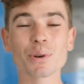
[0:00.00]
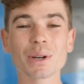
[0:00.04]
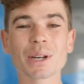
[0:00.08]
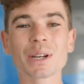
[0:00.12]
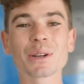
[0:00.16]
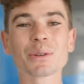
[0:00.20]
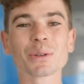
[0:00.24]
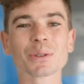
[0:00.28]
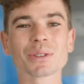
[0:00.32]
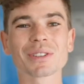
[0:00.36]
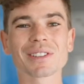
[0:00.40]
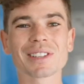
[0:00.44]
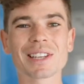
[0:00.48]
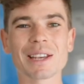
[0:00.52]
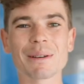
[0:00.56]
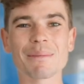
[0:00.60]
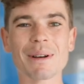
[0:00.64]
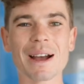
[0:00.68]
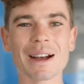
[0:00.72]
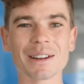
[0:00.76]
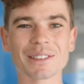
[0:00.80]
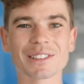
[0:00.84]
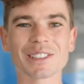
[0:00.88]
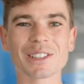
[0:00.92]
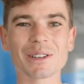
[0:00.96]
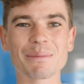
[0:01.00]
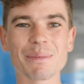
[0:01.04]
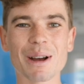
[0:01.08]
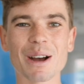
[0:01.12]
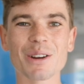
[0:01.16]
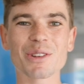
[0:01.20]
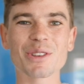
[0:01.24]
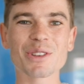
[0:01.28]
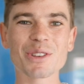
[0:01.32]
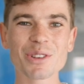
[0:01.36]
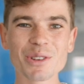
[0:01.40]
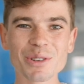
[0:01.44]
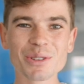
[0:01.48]
Pretty cool to see him out and
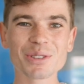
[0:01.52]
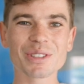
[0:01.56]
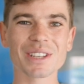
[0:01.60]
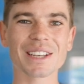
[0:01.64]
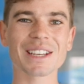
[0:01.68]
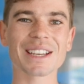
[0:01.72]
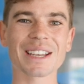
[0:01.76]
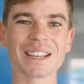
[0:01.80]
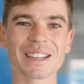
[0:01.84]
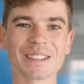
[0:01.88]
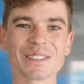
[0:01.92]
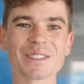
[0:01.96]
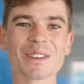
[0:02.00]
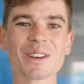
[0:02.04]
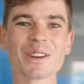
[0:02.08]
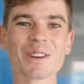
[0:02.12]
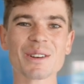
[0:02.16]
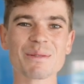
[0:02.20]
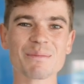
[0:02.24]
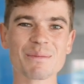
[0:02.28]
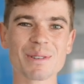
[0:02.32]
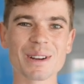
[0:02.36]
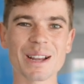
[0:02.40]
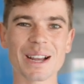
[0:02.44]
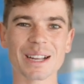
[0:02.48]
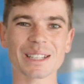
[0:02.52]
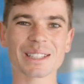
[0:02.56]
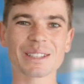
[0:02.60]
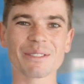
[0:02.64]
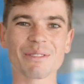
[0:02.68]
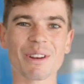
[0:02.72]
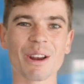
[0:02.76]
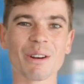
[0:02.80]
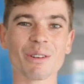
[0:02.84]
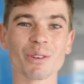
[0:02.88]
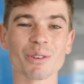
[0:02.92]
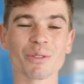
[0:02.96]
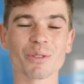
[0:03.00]
about using his Bugatti
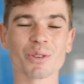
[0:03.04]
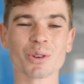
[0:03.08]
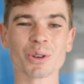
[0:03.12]
Veyron.